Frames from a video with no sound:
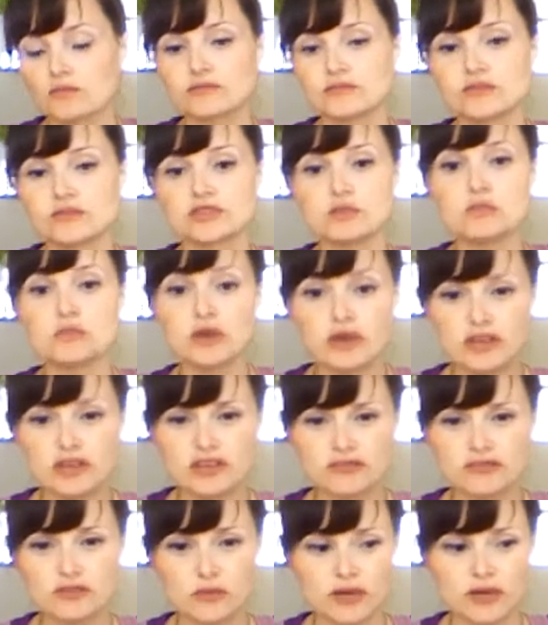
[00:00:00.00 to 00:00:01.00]
There's a
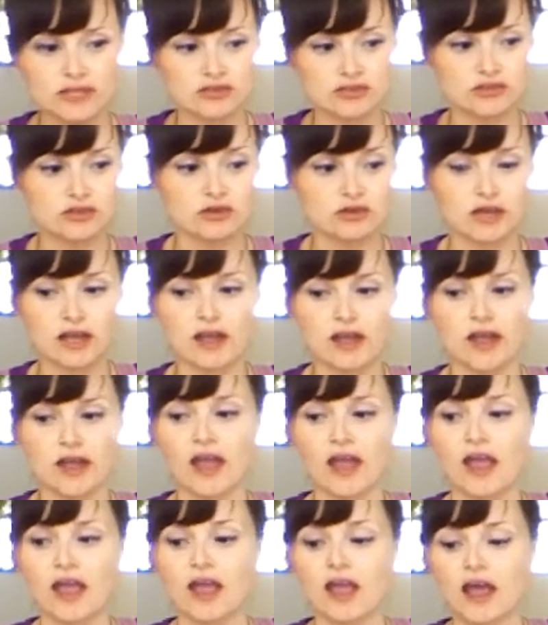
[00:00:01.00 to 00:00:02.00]
million different ways to do it,
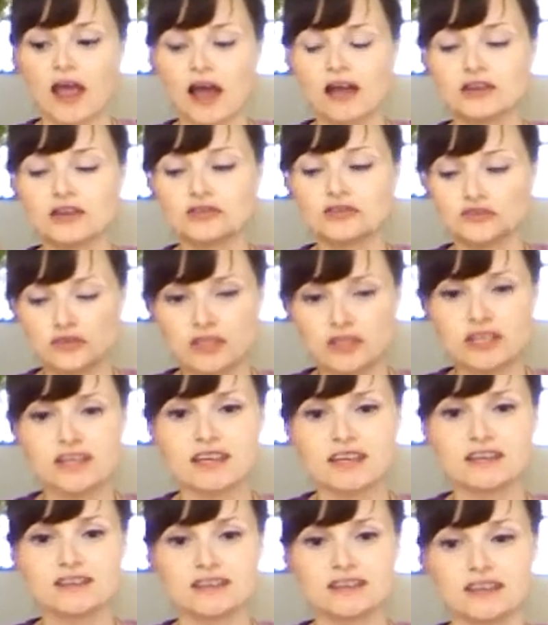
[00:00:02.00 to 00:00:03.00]
and it's really
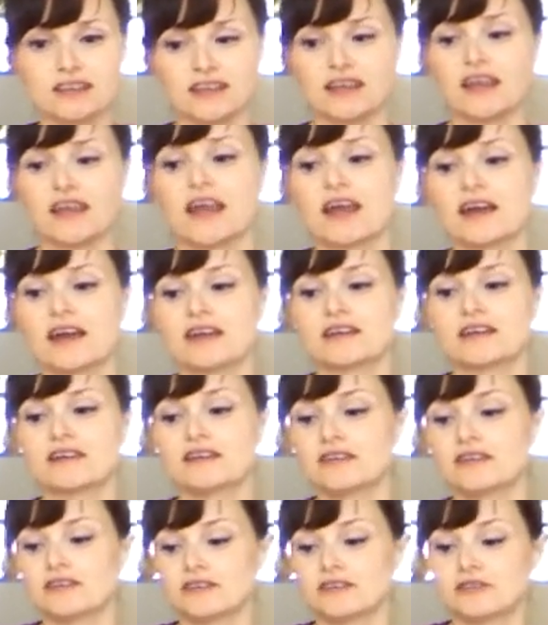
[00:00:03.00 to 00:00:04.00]
easy, and
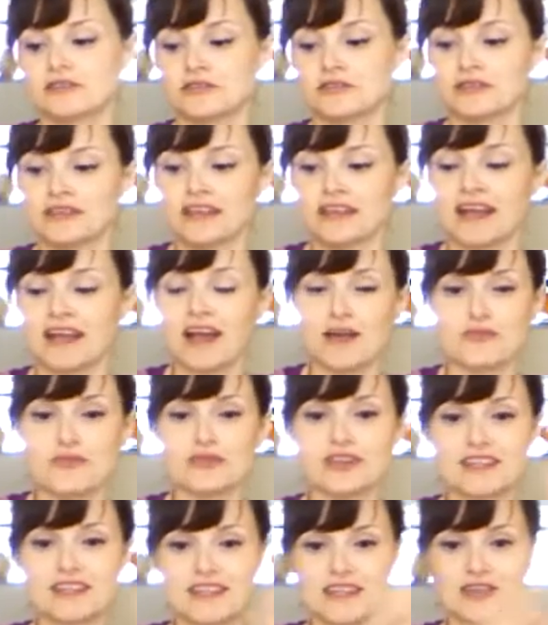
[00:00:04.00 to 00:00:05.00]
I
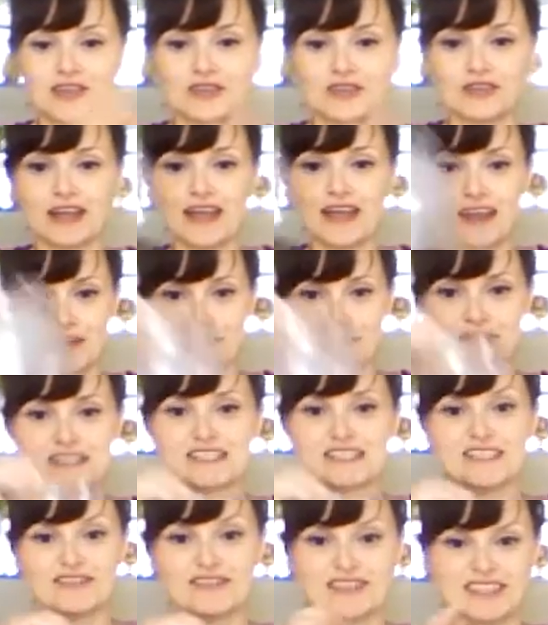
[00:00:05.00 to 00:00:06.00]
really think you'll like it in
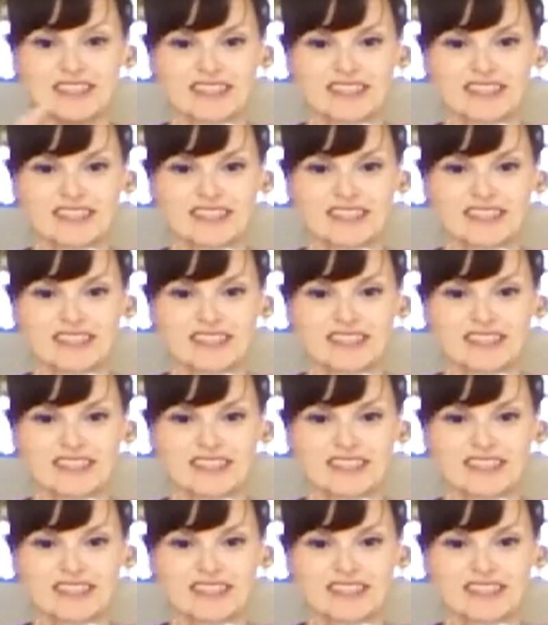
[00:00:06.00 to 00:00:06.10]
this.